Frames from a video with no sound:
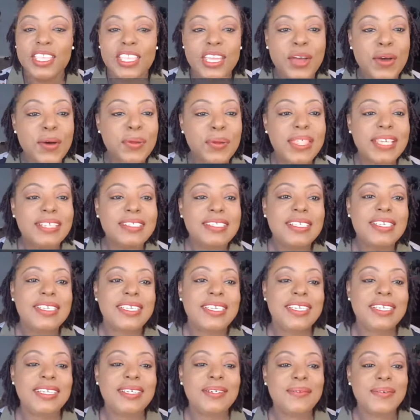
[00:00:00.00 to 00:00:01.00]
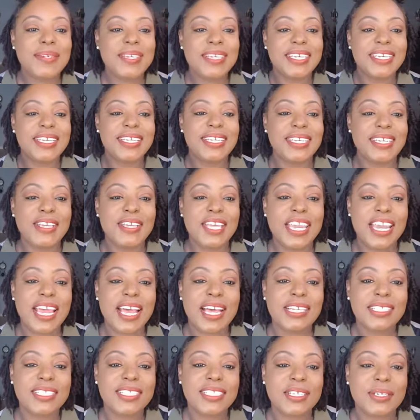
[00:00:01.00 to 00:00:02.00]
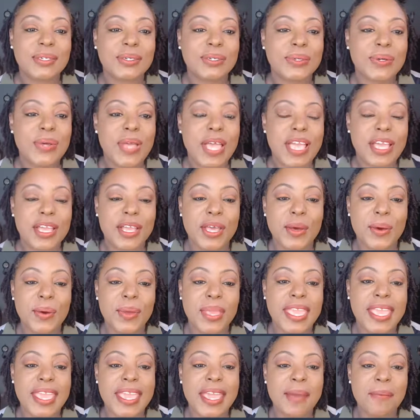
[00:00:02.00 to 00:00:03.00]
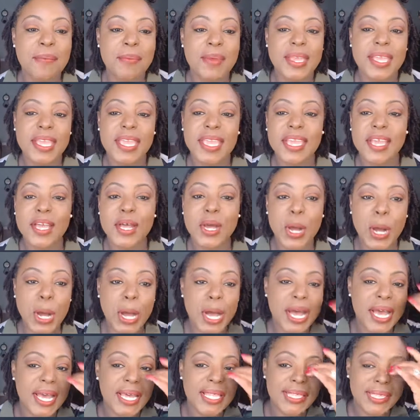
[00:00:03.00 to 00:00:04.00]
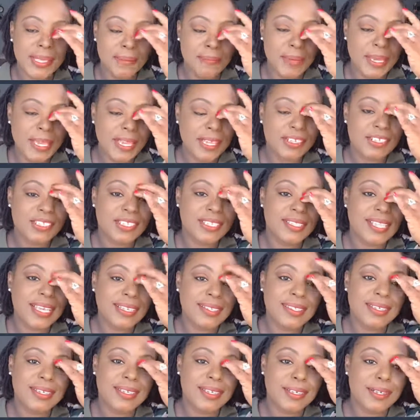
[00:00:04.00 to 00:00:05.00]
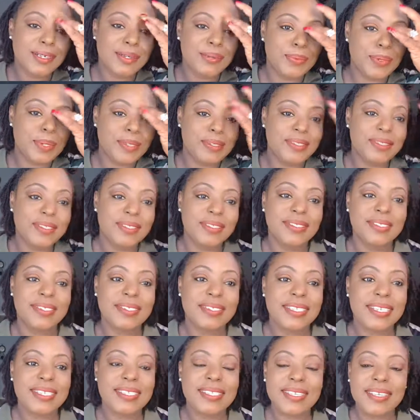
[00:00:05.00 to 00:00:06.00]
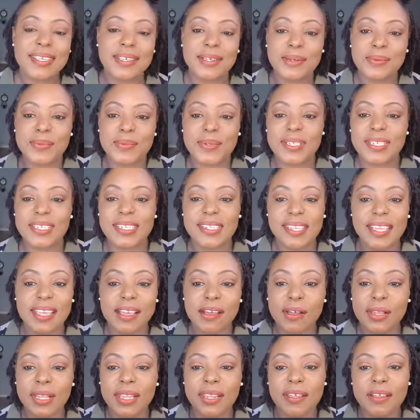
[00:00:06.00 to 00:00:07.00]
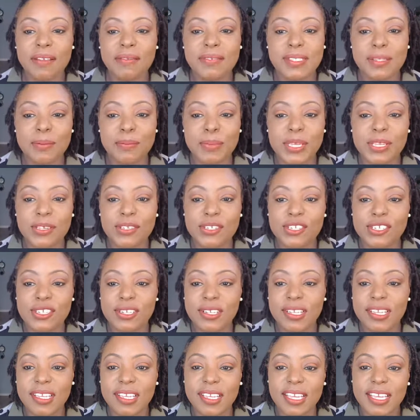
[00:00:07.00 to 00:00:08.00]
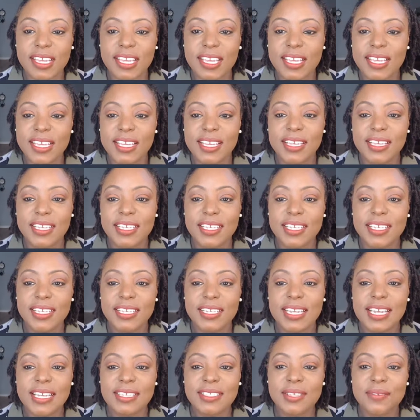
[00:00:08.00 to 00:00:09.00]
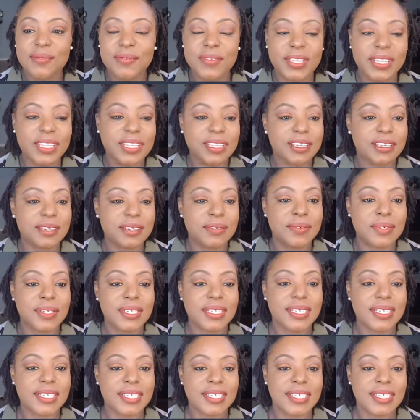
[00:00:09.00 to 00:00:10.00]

Oh, that's a good one. You can also go camping on the beach. That's a good one. Eco loves the beach. That's a really good one.